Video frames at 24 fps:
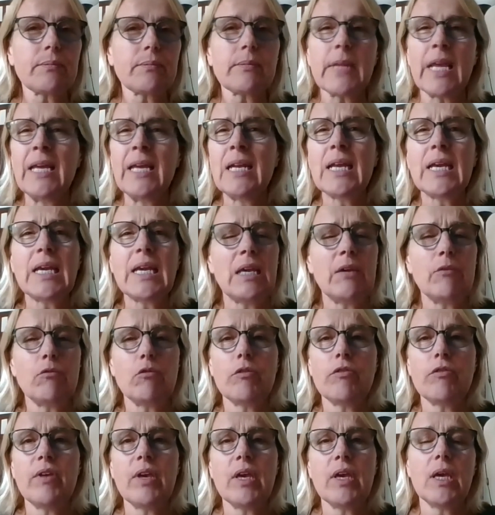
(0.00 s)
And like
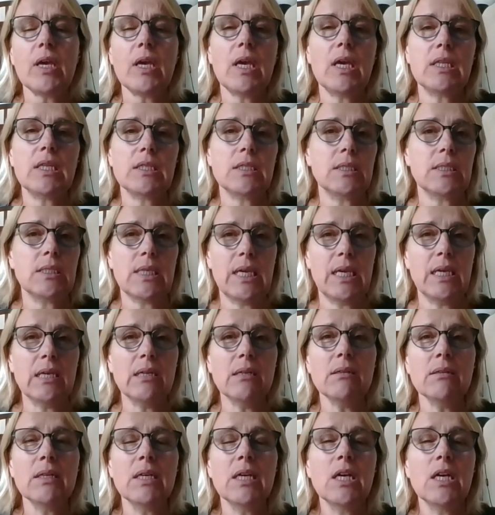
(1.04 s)
everything, it's a
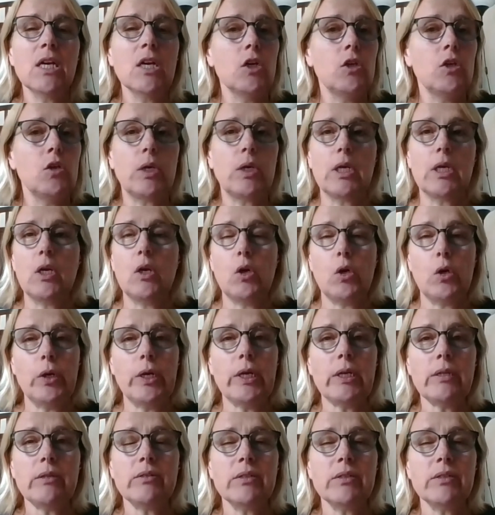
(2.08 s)
skill. You can learn
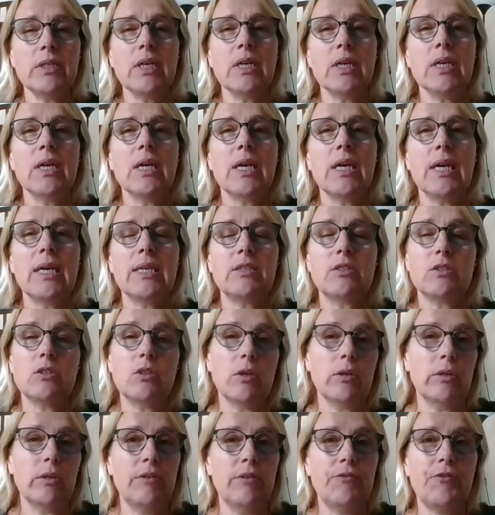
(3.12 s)
it. It's
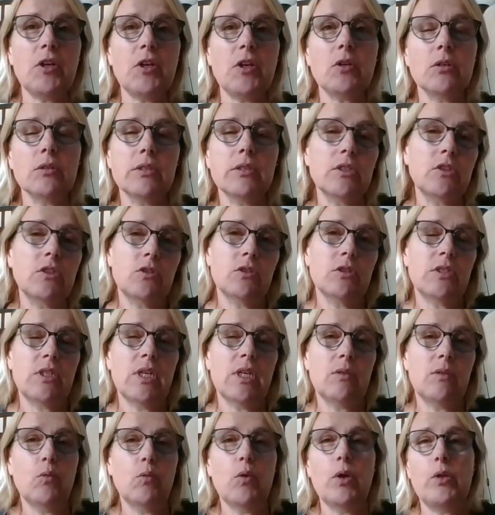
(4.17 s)
not difficult. It's just
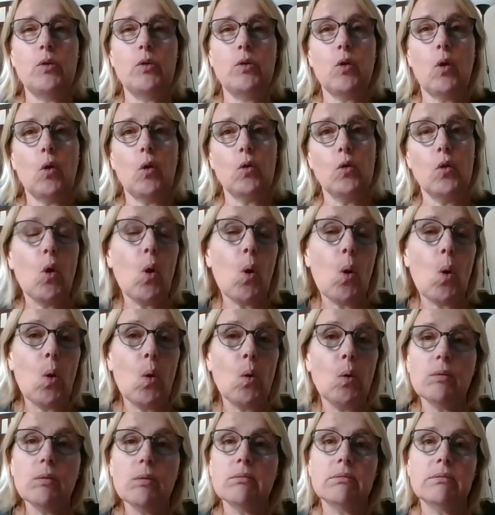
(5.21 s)
that when you don't
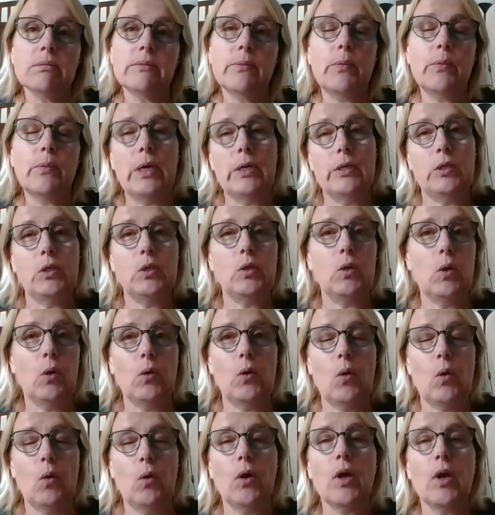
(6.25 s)
know, well, you don't
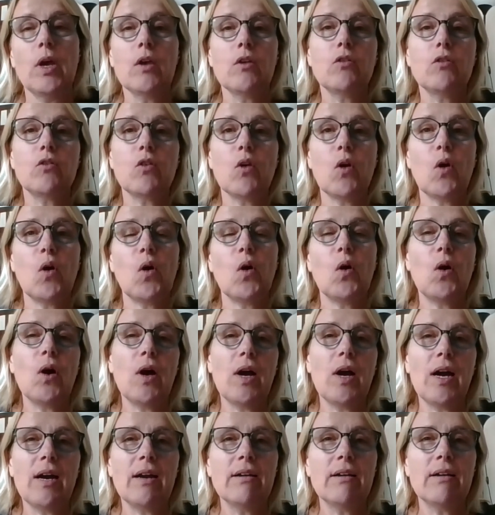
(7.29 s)
know. So
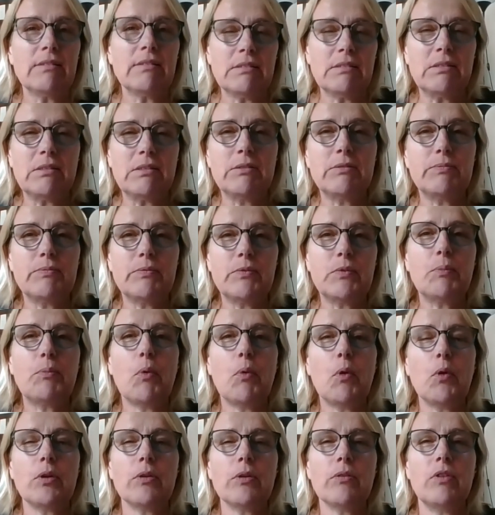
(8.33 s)
the
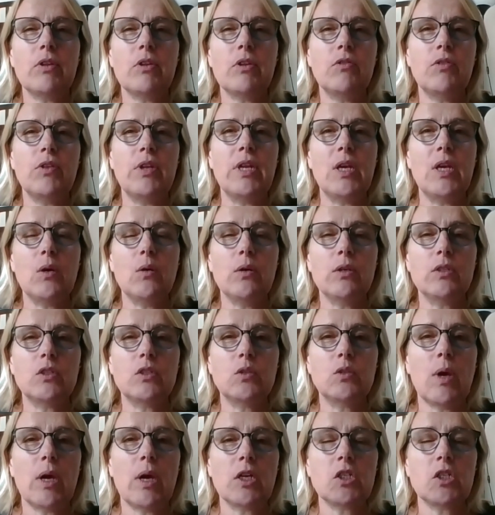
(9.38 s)
point of this video is
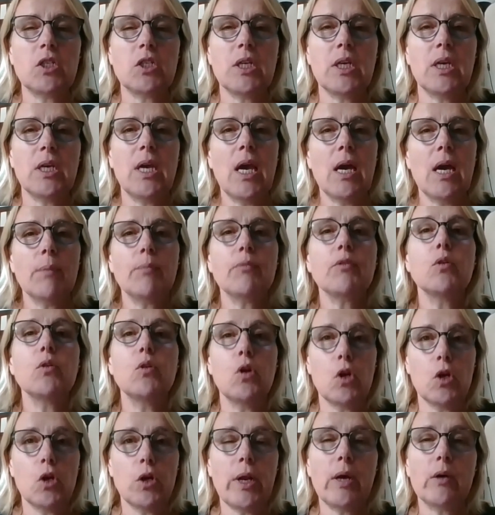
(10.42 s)
to actually help you
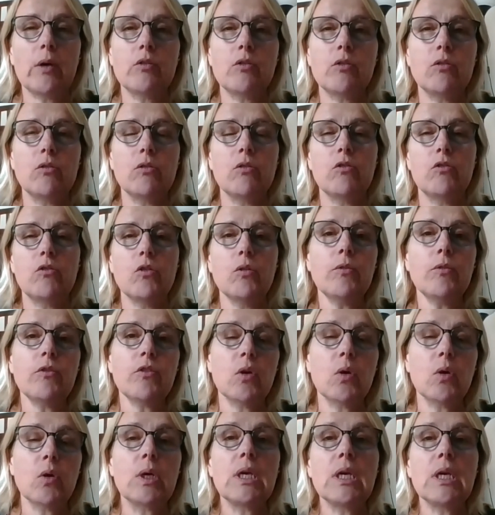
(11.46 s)
learn how to use Zoom.
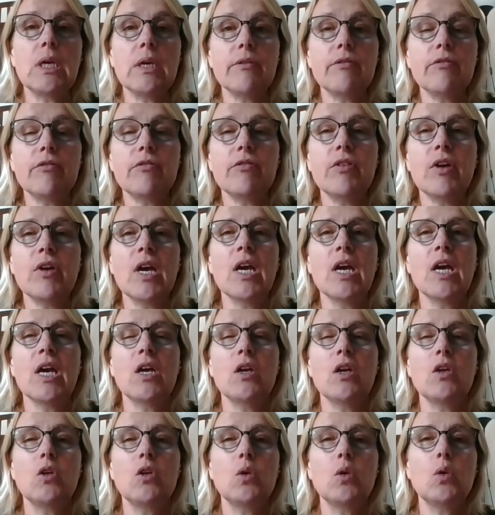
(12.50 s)
So if
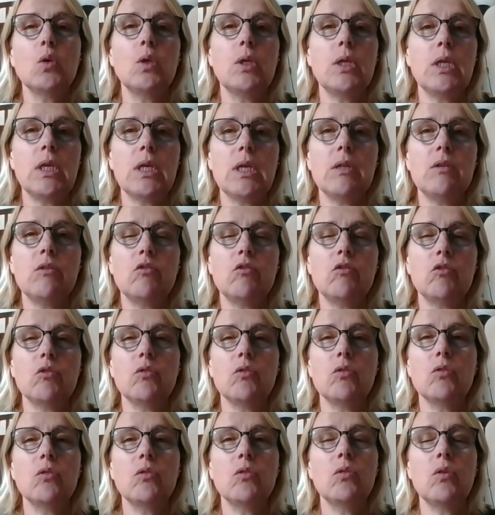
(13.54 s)
you need
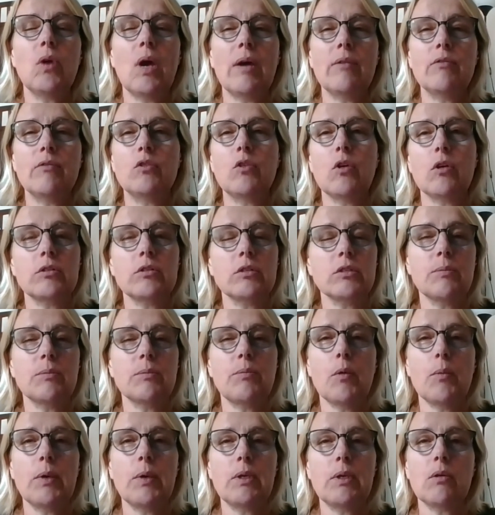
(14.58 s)
to have a doctor's
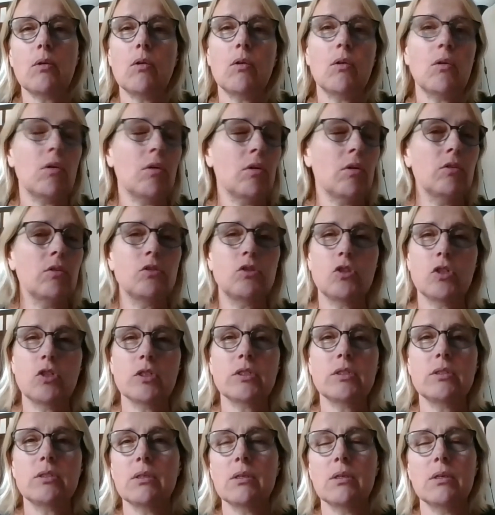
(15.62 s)
appointment or
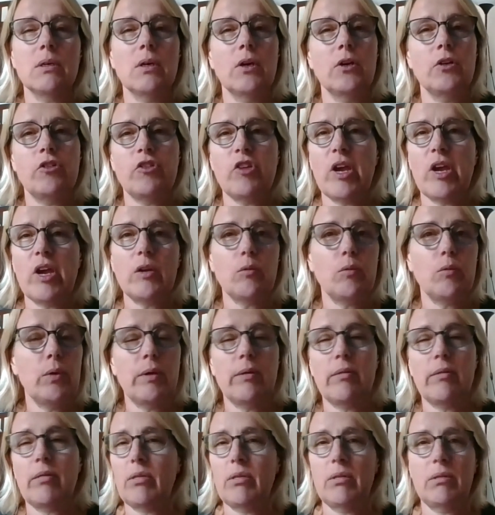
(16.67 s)
just a chat
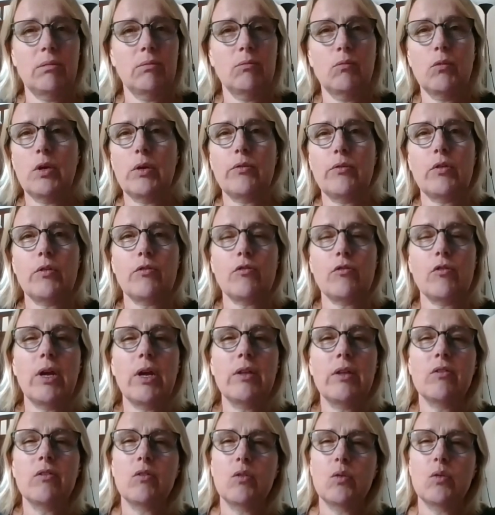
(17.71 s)
with one of your
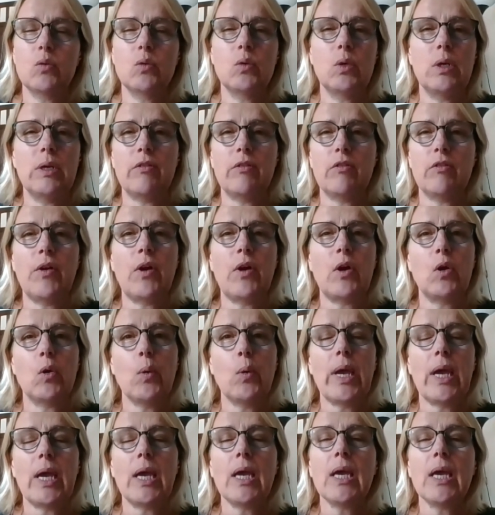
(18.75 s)
friends who lives far
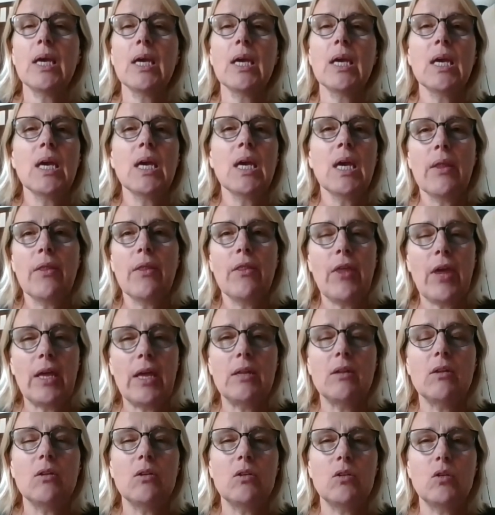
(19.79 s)
away,
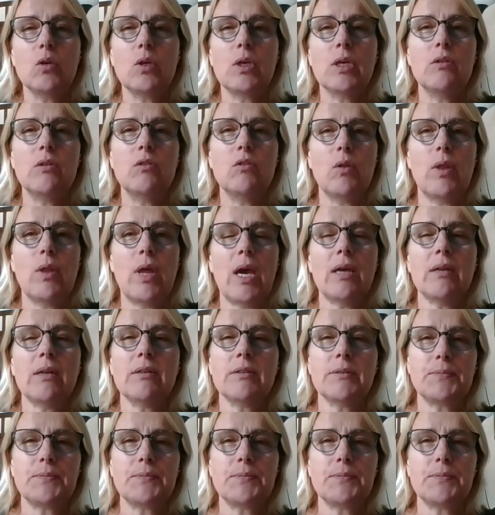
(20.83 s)
then you can do that.